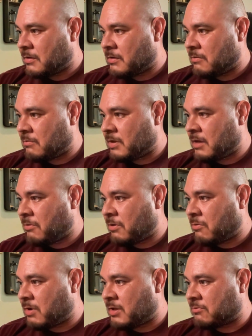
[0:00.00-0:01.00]
We got a
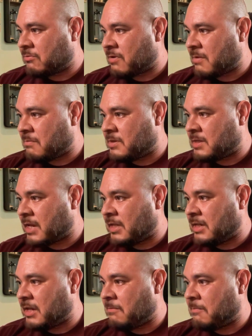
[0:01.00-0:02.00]
request from
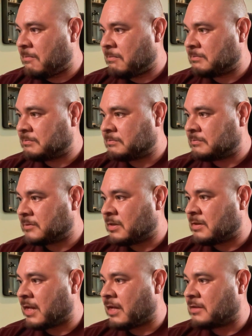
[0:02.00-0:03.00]
Demeter the
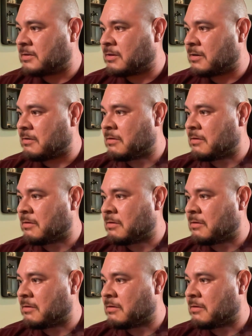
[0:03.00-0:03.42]
Dankster.